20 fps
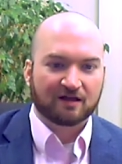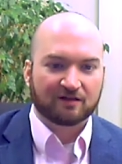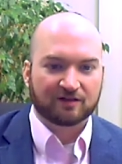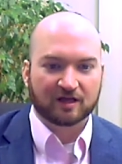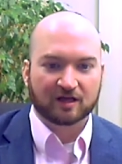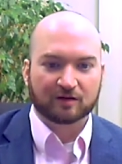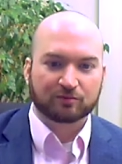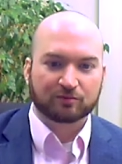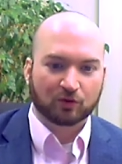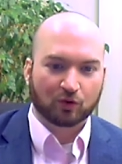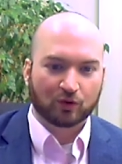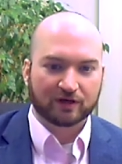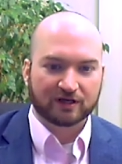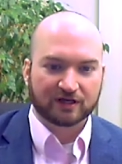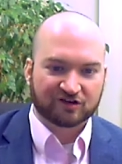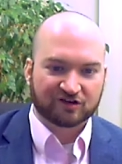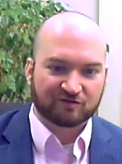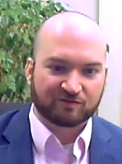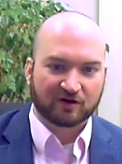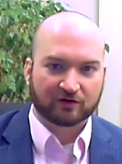the employee
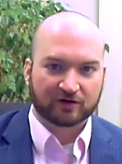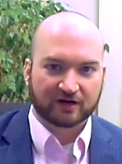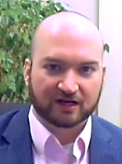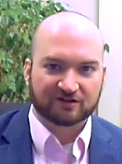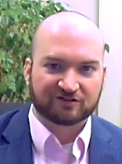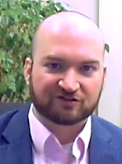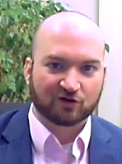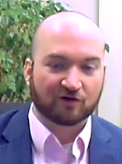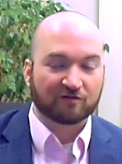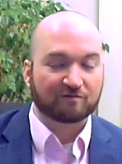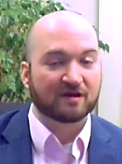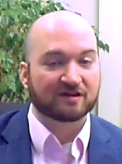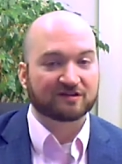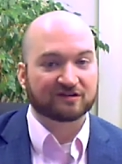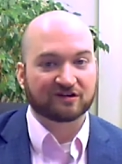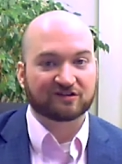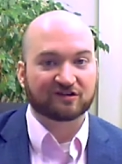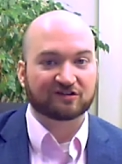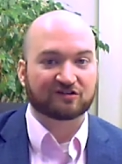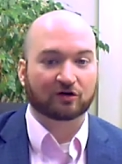experience. So if
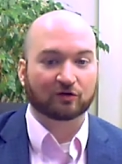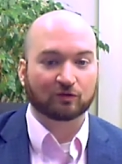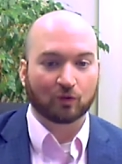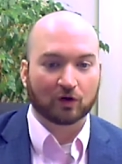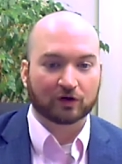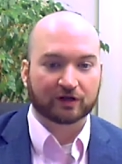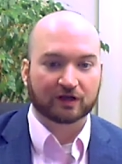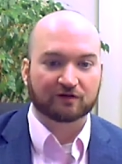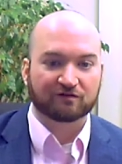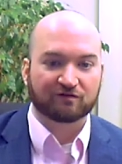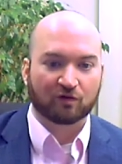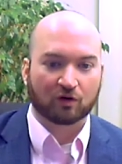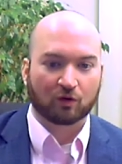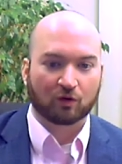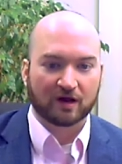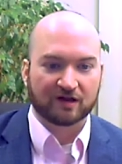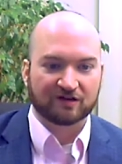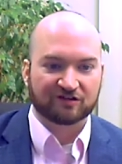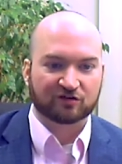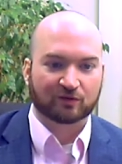businesses are looking for
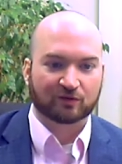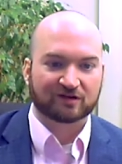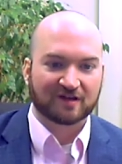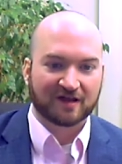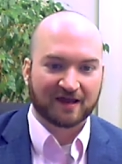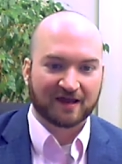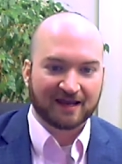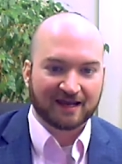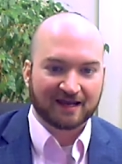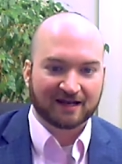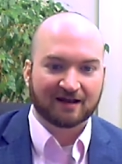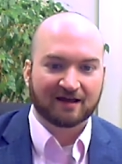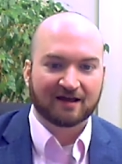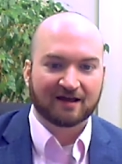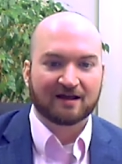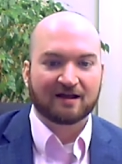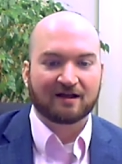ways to retain